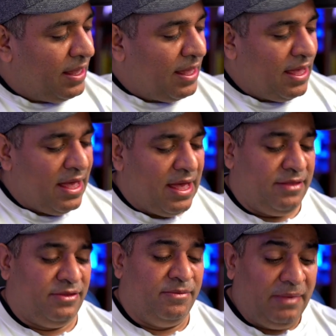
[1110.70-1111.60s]
uh,
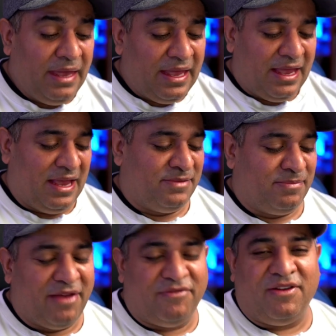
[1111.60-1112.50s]
to me, is
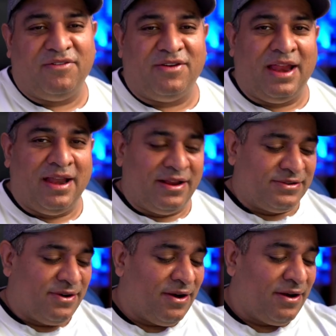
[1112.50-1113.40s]
my favorite
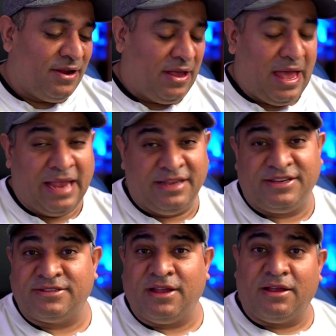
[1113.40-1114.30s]
NSR. I
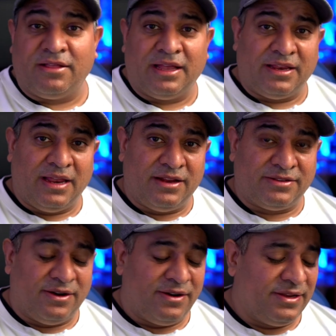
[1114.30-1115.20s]
just started collecting
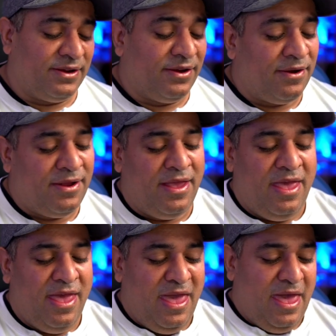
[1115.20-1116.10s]
NSR this year.
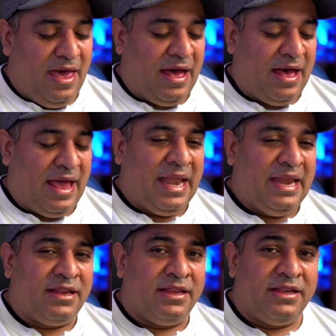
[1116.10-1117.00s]
and
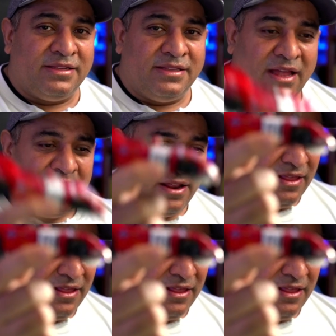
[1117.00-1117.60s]
it is none other